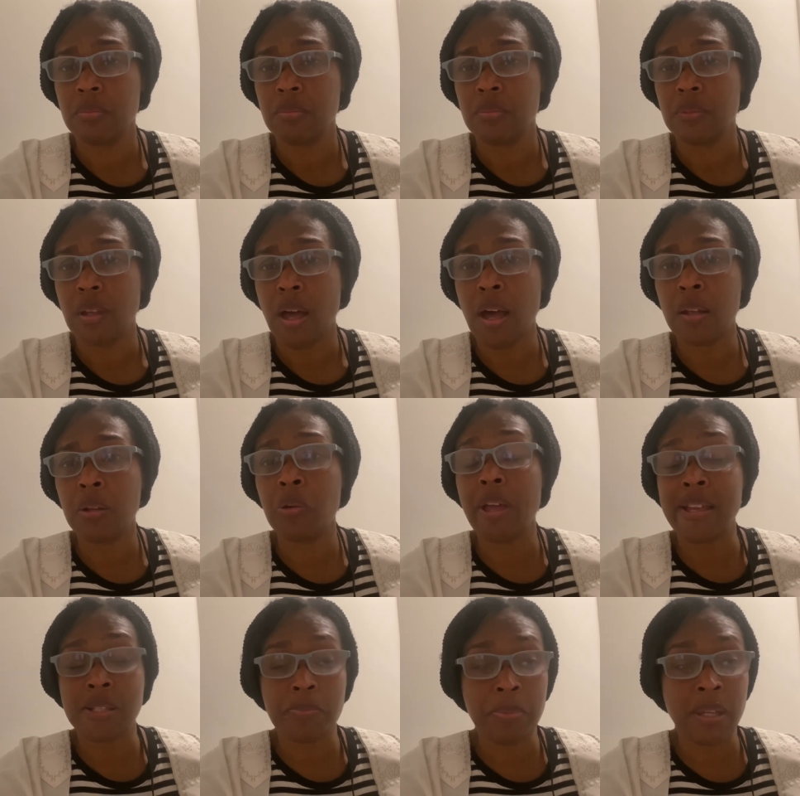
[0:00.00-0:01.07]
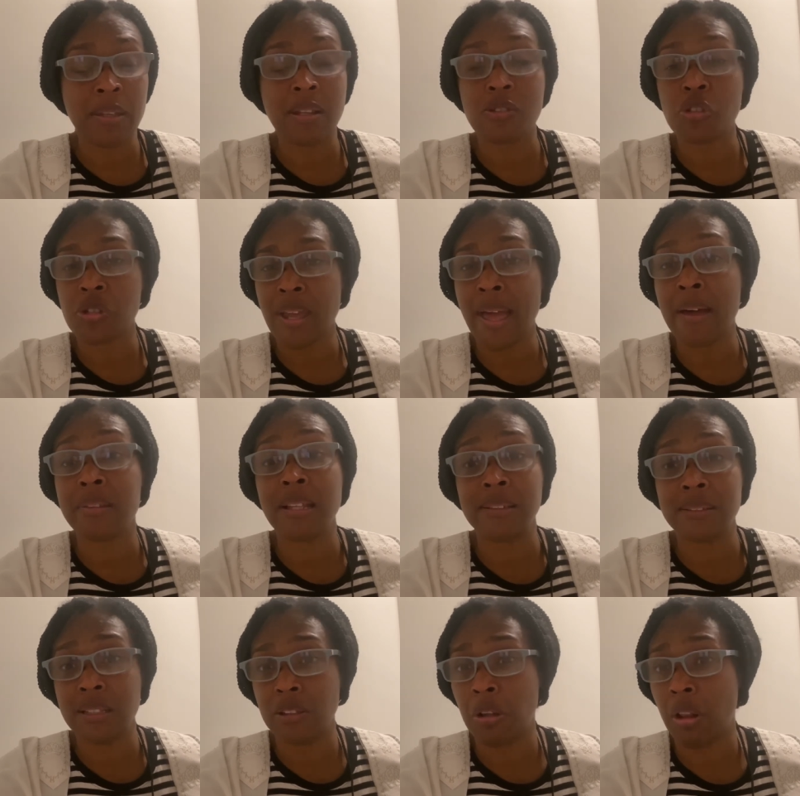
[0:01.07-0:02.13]
hallelujah, as being a child that
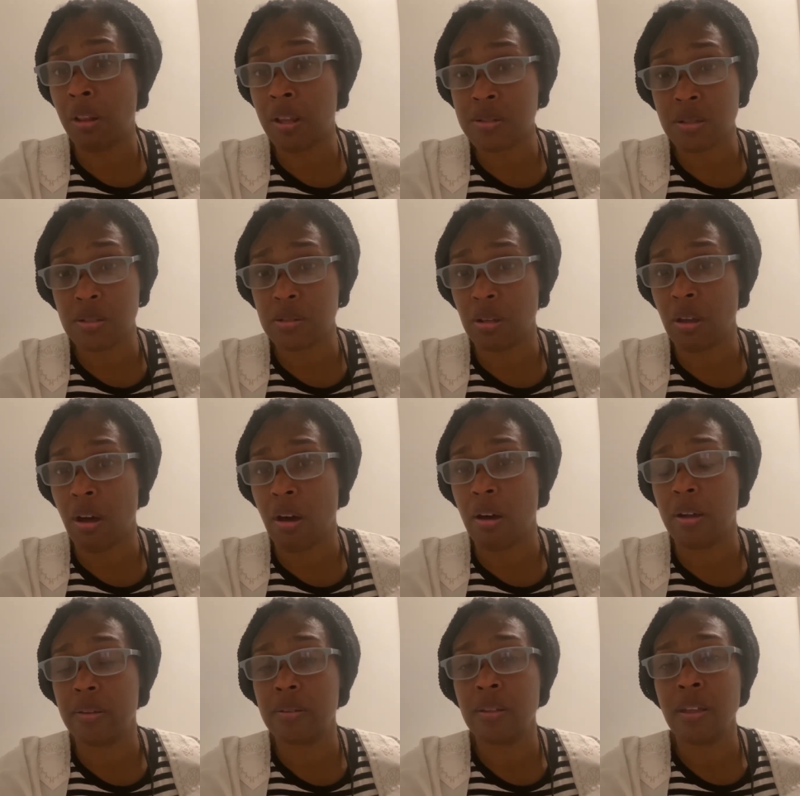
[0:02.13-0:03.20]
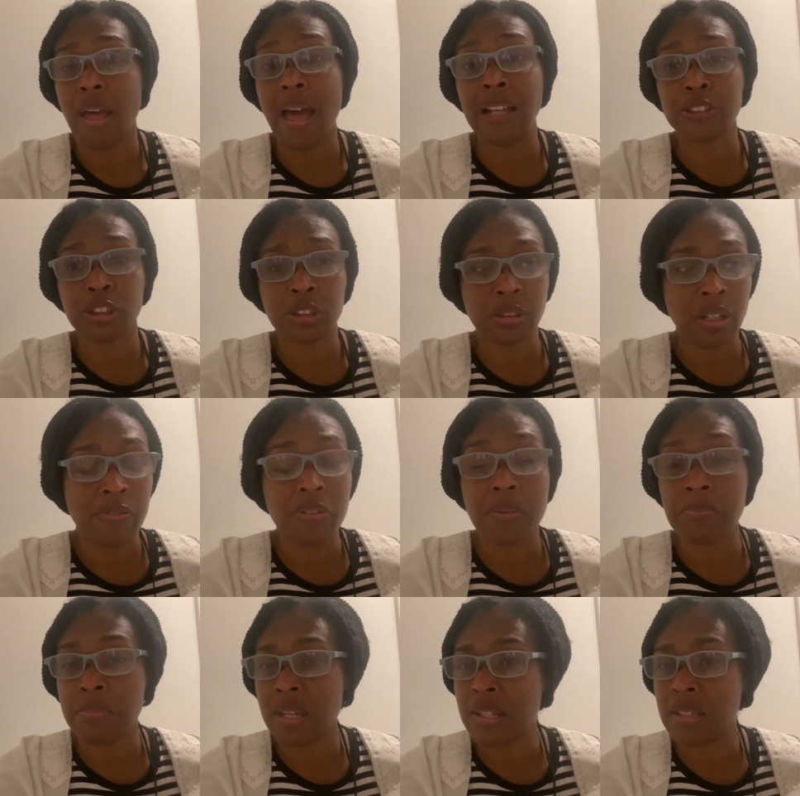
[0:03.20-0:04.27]
didn't listen to God, I suffered
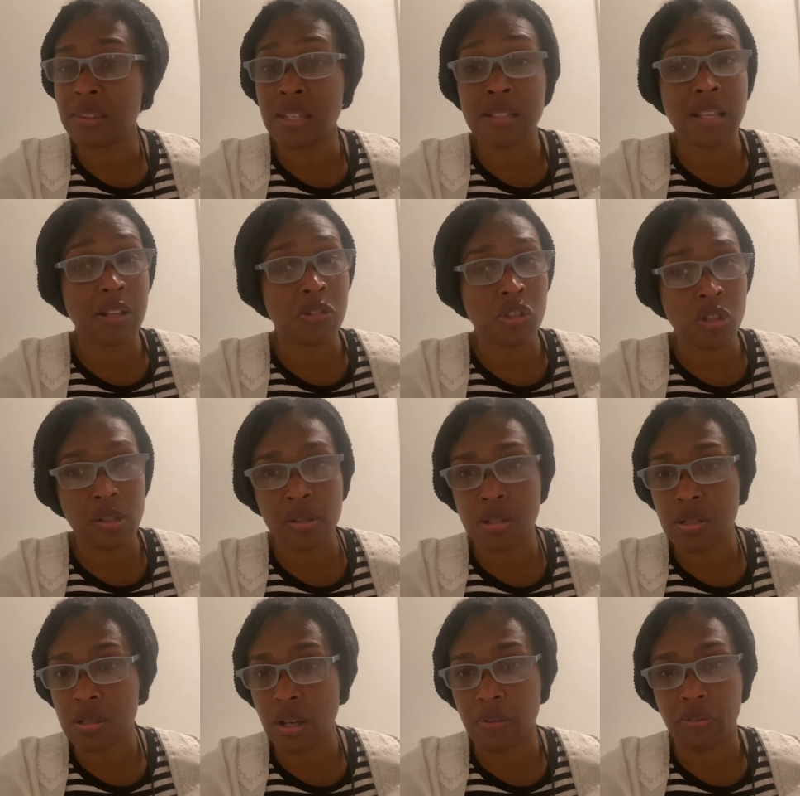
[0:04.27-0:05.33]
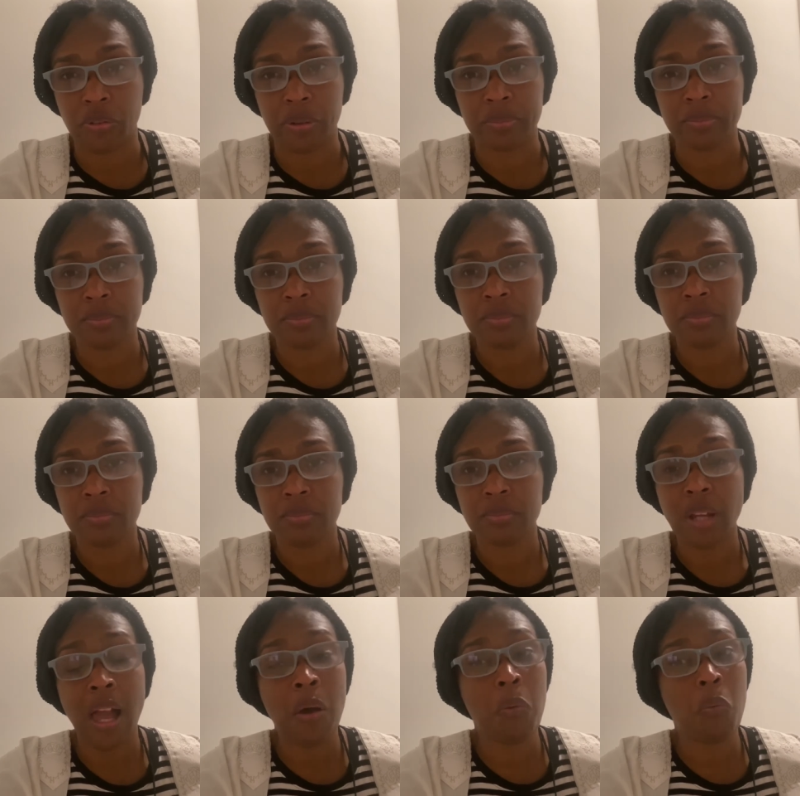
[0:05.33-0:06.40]
many things I shouldn't have suffered.
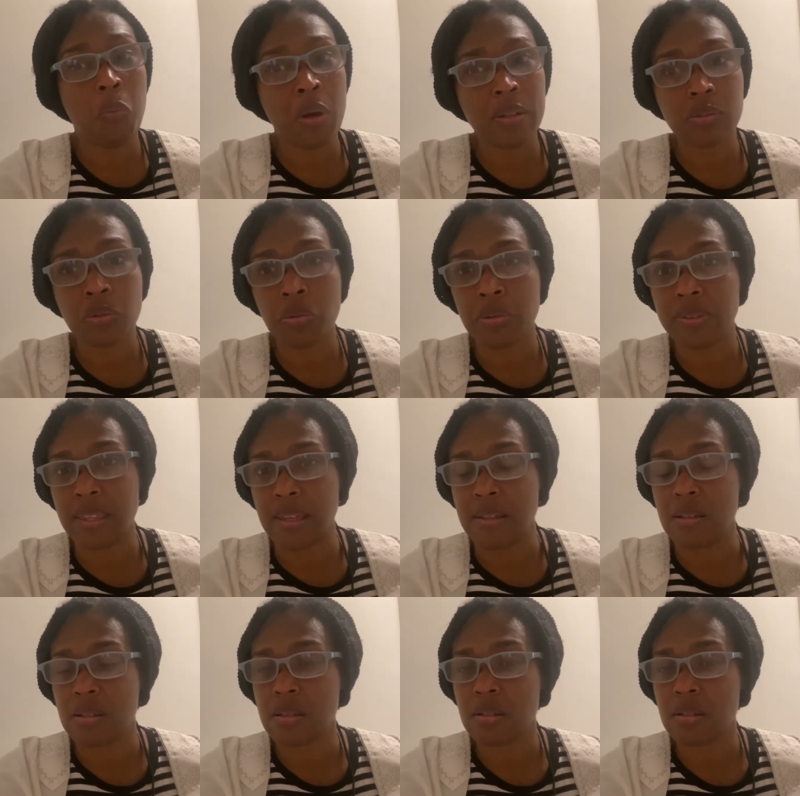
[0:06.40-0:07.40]
I went through things.